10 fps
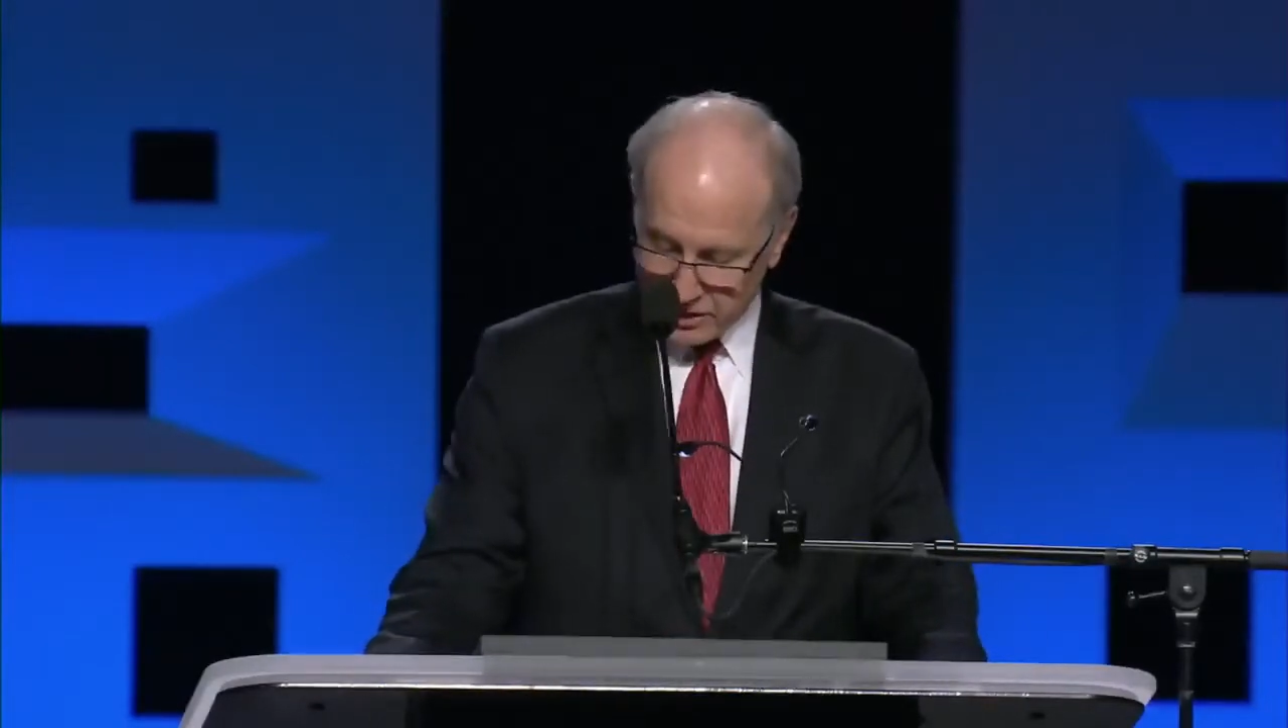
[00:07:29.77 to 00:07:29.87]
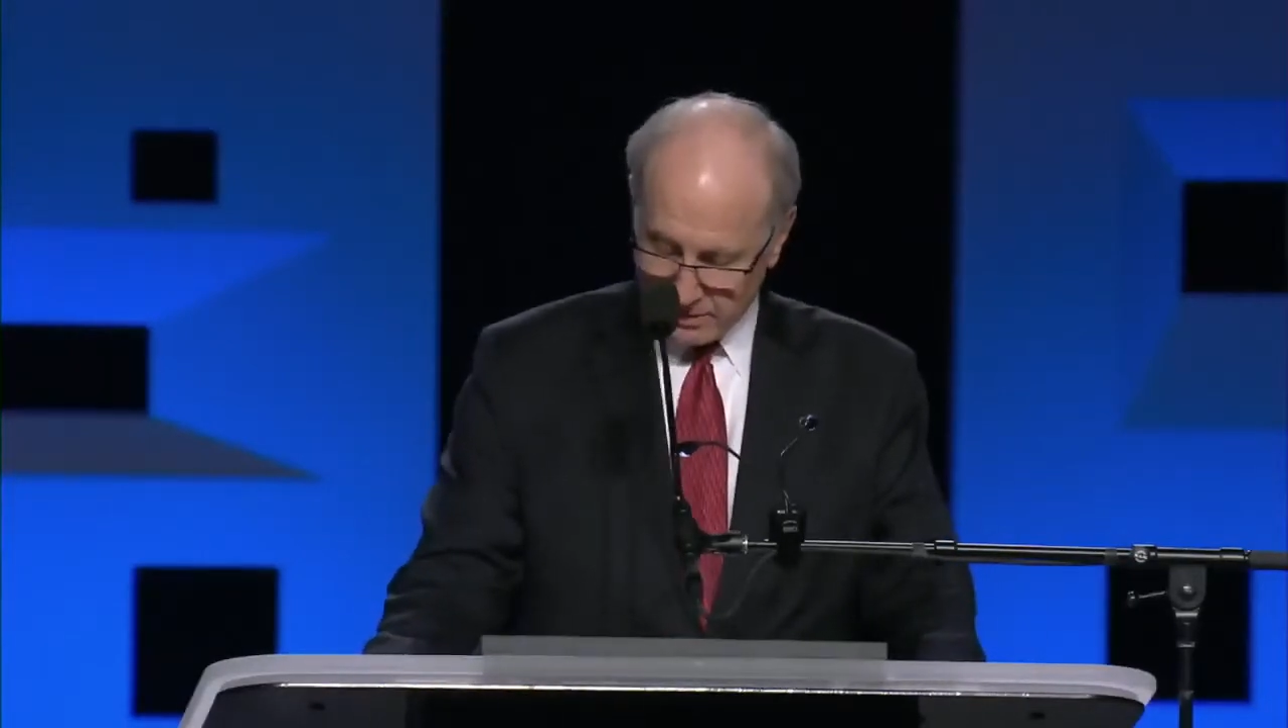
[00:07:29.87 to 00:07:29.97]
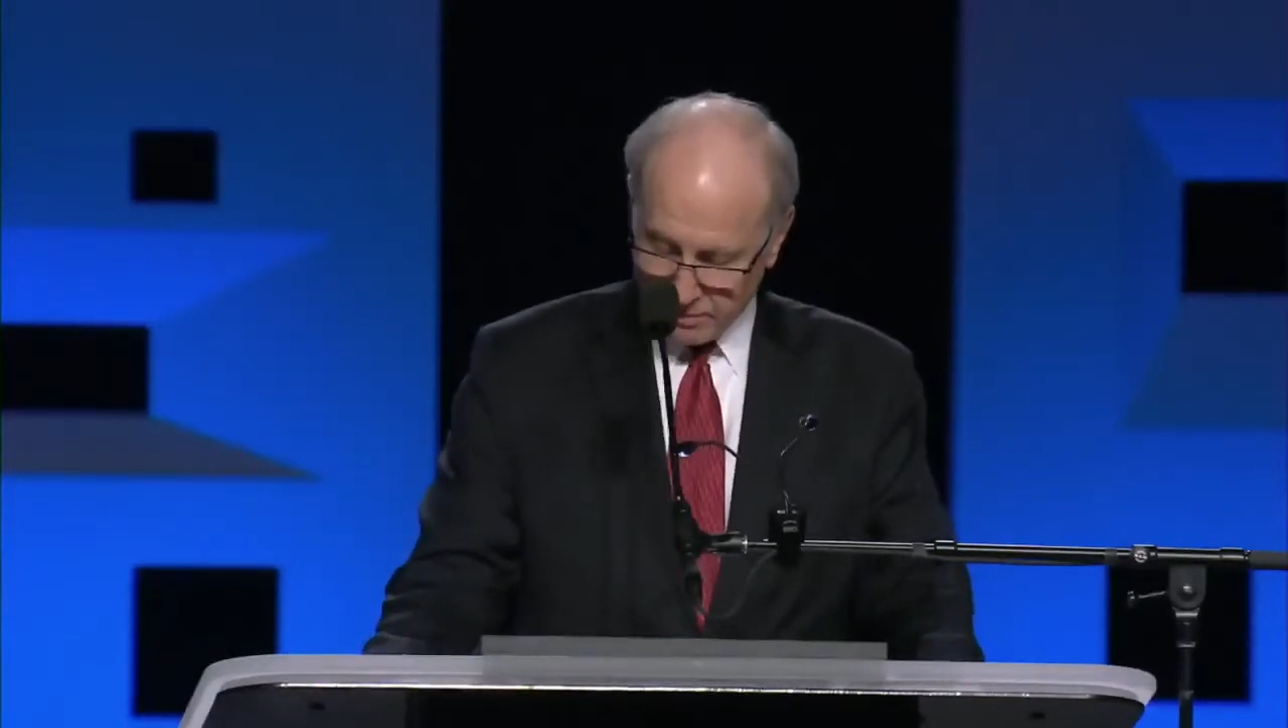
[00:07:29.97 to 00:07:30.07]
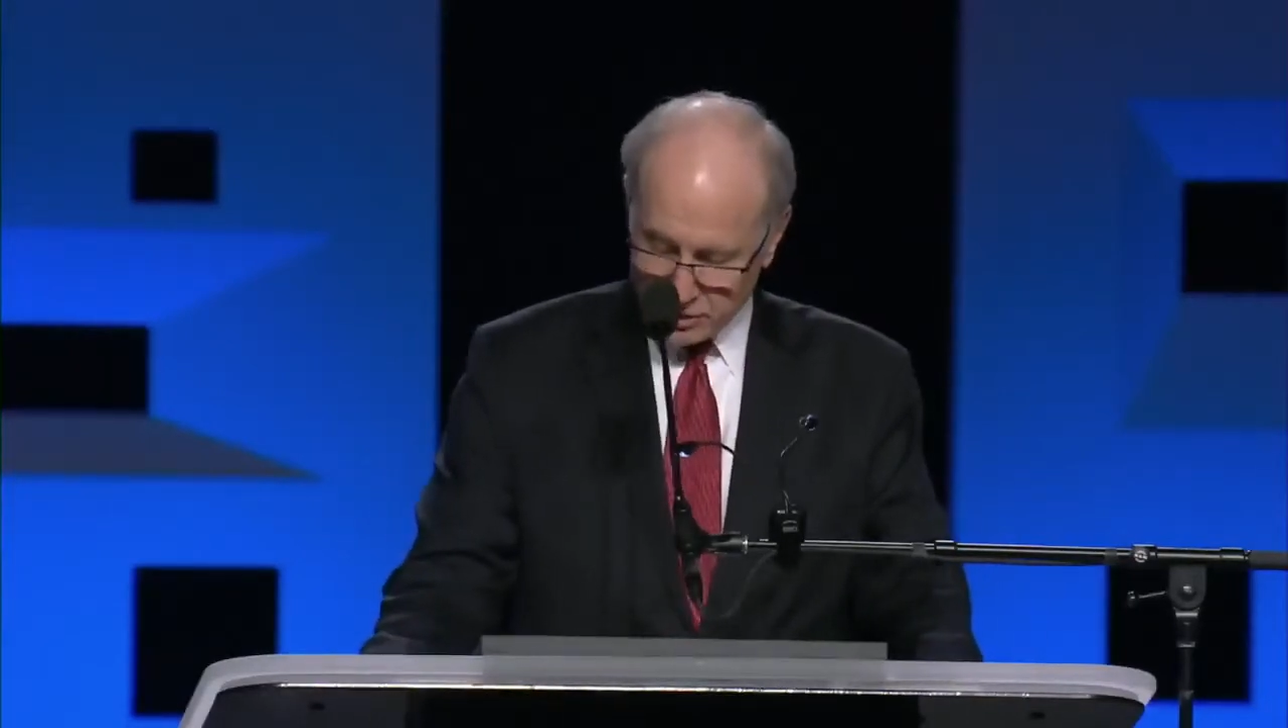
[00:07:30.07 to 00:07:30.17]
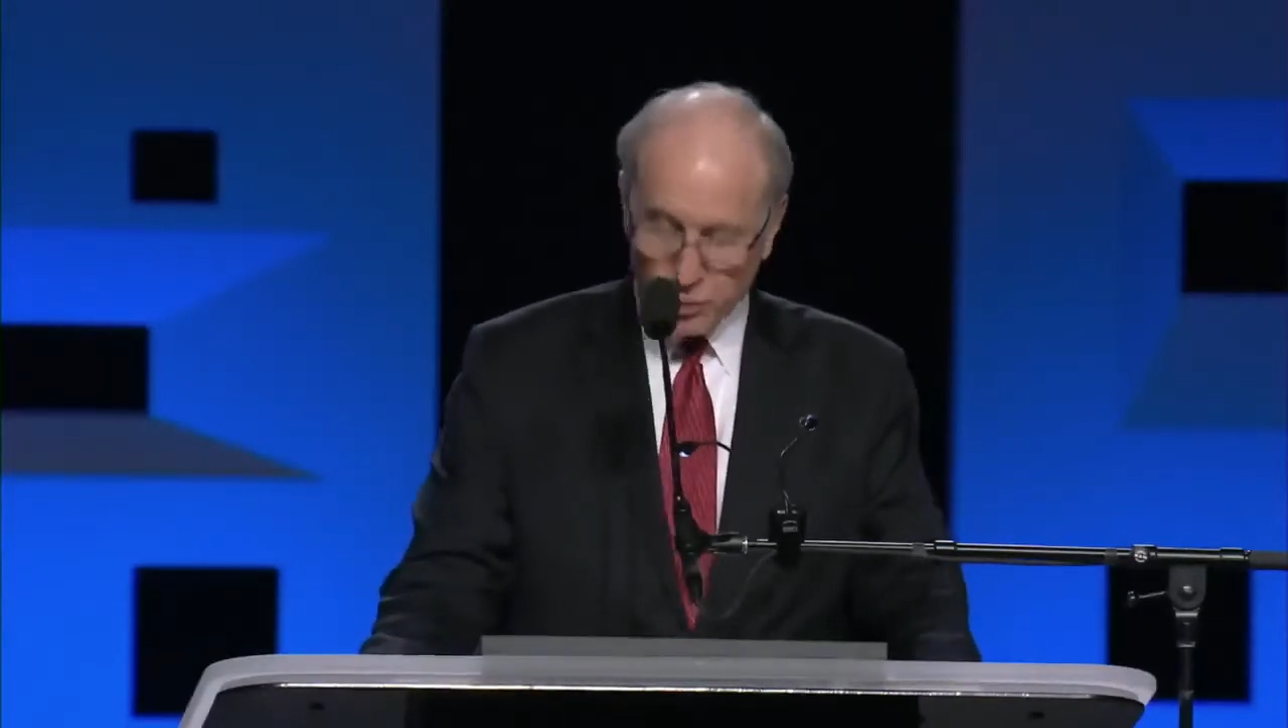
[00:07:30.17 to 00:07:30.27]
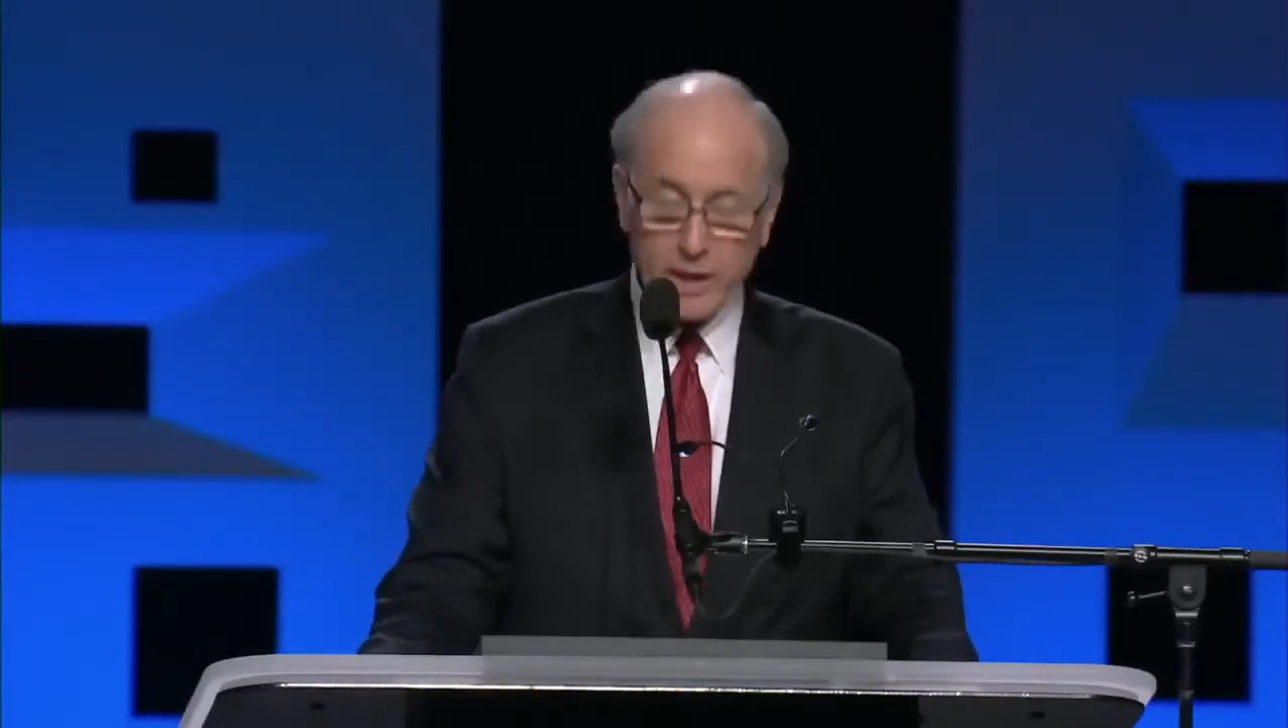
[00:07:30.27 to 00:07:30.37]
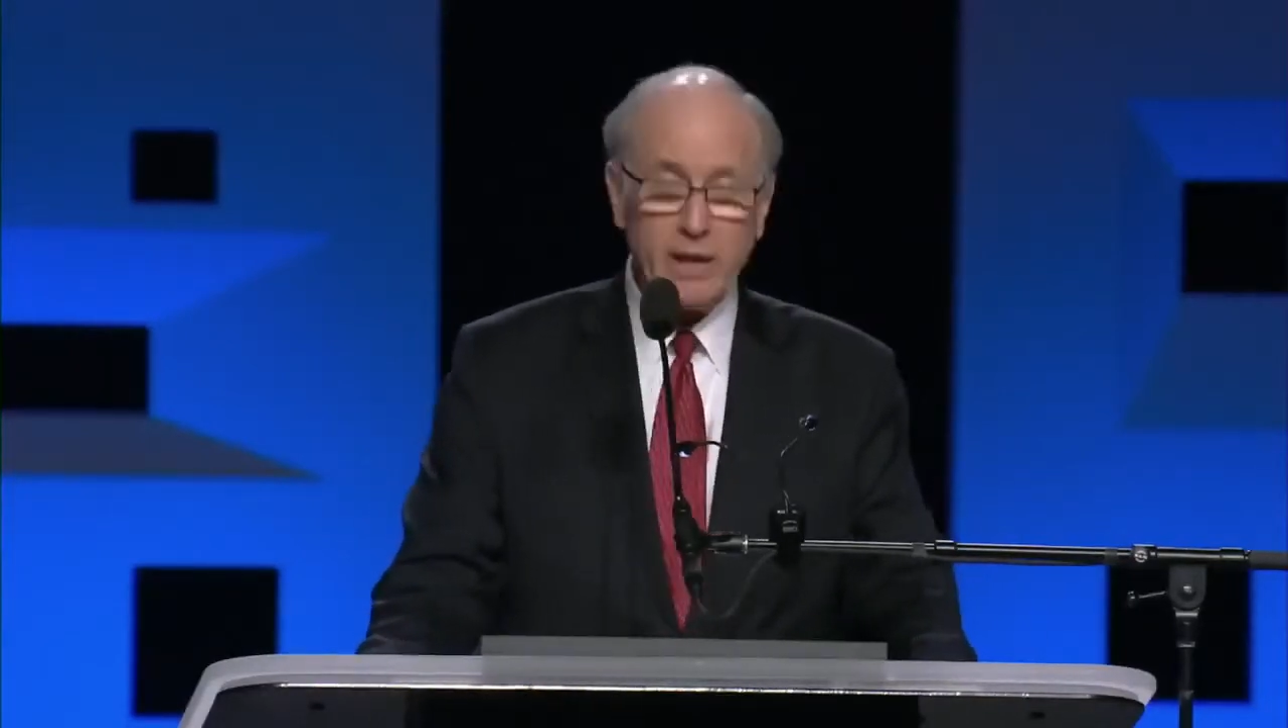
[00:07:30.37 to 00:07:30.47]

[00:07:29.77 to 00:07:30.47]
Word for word: numbers we